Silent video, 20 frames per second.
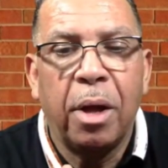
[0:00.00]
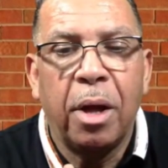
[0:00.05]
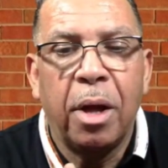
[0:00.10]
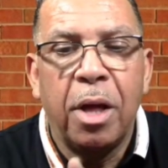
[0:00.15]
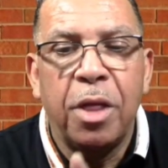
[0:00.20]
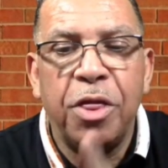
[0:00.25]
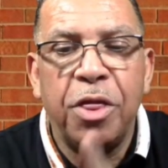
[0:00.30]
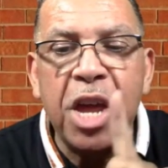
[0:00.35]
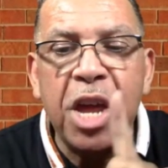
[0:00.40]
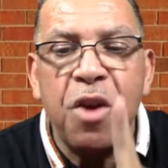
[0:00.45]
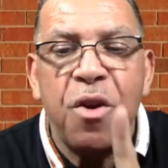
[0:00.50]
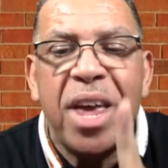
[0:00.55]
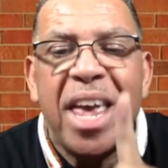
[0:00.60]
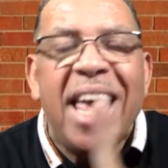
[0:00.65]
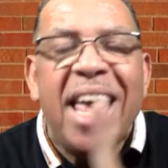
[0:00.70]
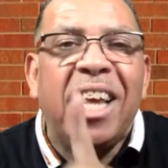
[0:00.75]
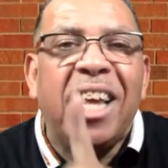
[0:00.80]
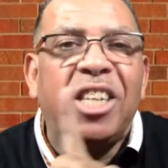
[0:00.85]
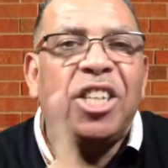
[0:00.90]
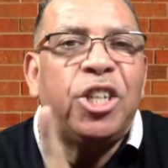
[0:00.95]
there
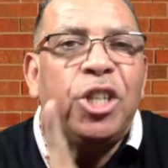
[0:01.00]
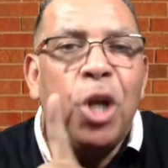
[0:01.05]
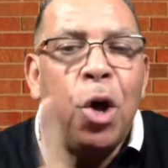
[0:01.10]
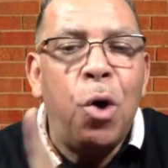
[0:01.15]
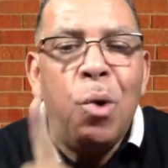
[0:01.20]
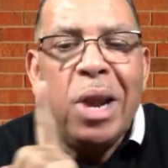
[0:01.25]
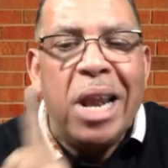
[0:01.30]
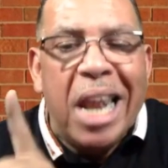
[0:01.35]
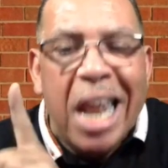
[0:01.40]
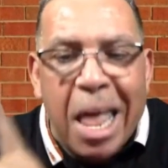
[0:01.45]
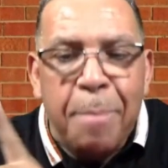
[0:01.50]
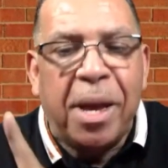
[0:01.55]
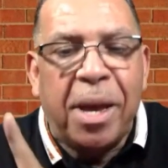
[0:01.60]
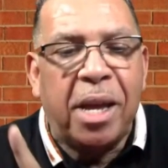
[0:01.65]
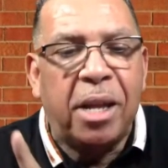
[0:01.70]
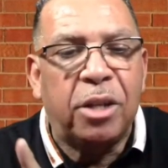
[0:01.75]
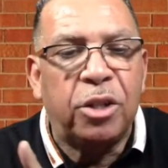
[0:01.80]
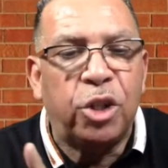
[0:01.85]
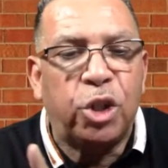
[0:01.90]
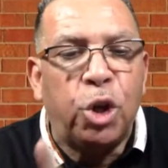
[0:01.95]
is no
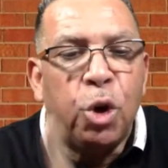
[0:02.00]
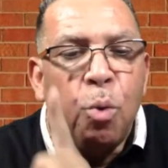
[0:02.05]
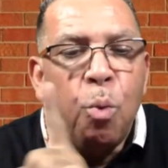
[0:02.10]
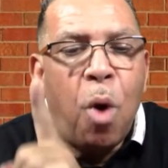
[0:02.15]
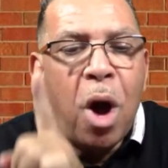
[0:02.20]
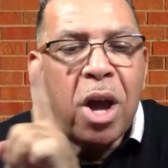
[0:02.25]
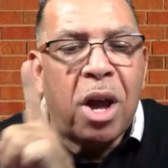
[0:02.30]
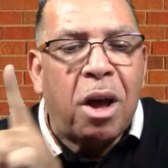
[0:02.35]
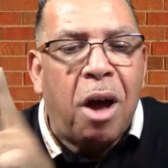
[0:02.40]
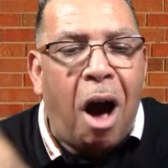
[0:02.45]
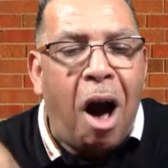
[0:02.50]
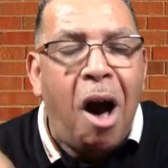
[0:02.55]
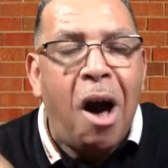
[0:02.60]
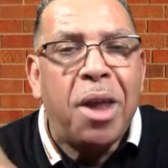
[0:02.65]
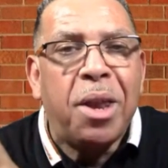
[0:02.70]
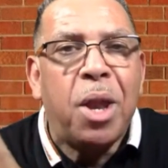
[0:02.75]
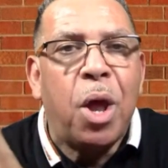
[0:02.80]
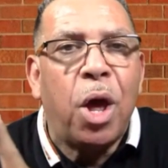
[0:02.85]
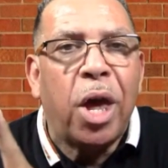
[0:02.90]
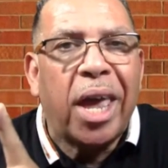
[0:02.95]
limit to what God
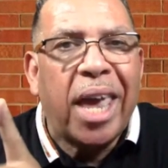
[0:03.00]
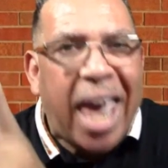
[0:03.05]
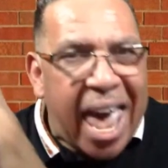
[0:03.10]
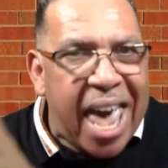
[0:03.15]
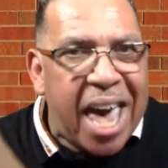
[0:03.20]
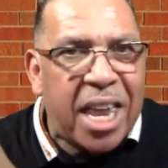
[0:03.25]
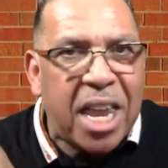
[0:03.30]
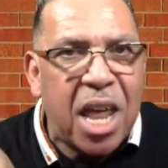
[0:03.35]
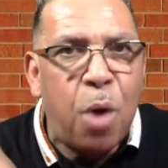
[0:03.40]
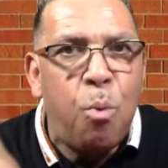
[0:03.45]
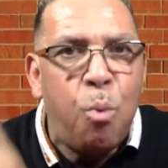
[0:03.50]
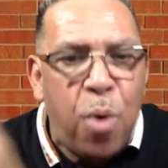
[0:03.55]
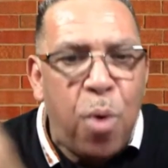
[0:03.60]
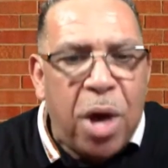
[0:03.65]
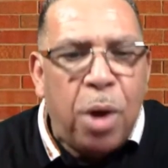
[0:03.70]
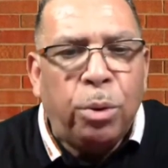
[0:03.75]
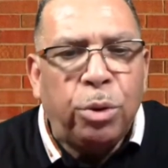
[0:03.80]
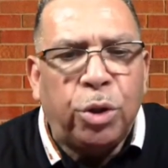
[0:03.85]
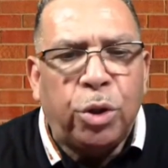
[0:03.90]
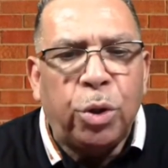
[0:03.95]
can and will
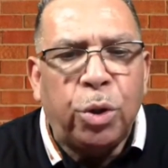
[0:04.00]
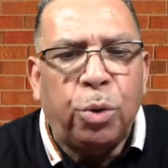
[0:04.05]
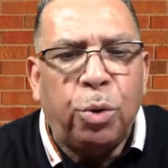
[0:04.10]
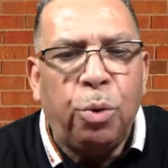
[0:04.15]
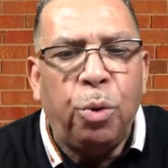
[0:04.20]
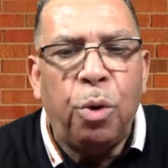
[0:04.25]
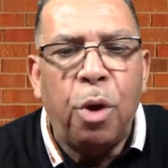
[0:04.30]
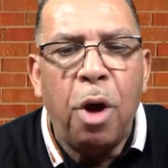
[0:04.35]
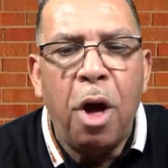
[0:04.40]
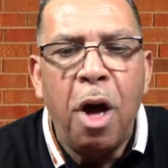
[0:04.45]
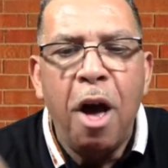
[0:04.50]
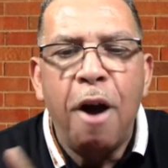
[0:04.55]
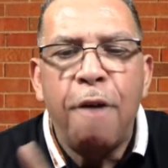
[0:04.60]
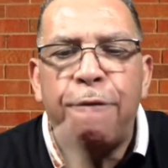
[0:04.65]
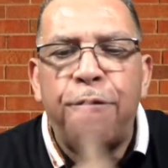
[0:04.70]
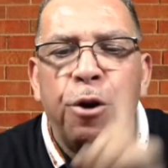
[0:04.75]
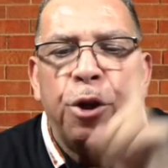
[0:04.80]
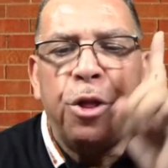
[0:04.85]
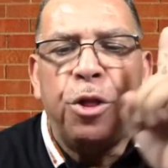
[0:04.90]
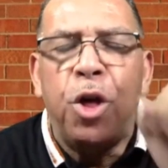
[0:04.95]
do for
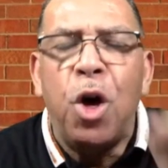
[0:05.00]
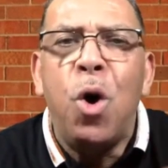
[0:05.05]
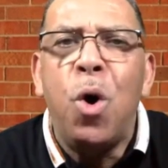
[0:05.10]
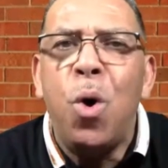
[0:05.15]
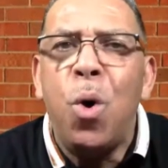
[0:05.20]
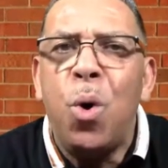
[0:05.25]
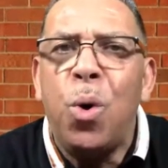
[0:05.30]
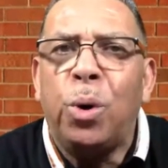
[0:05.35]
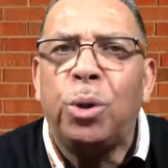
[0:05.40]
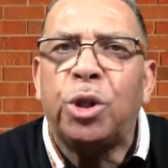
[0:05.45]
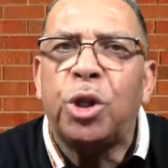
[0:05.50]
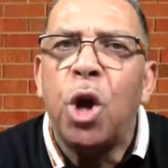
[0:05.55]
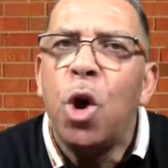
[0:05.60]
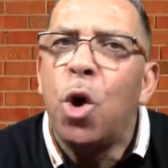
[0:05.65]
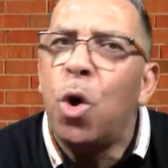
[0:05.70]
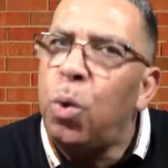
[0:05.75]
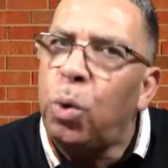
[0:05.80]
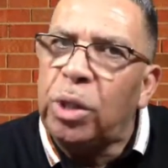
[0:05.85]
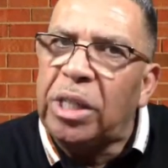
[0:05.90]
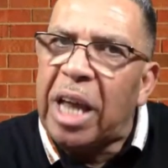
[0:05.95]
those who
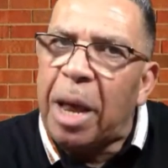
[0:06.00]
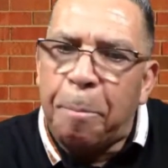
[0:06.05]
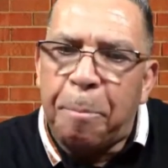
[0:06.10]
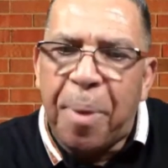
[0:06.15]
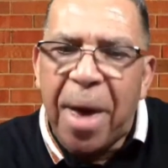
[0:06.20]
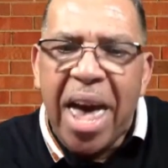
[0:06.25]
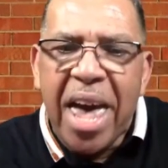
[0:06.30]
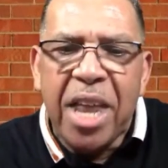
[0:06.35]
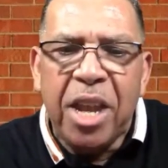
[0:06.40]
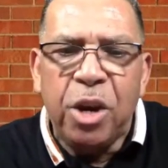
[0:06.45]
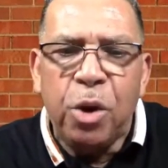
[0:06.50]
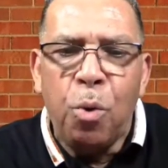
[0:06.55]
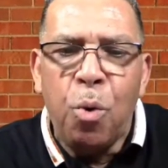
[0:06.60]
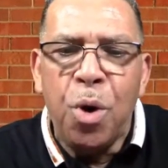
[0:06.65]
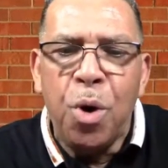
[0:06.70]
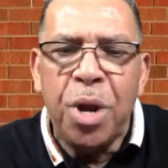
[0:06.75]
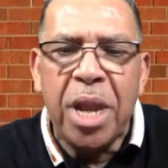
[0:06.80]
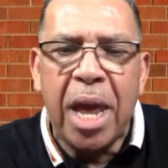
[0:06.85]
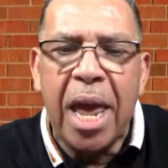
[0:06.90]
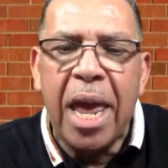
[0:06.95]
depend on
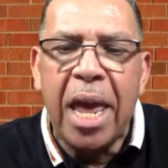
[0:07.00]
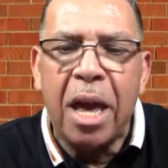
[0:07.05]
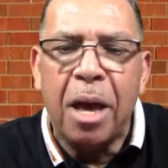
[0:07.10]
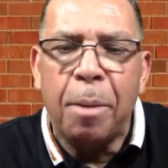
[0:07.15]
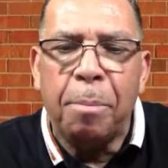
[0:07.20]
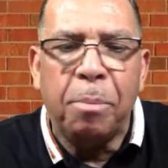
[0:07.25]
Him,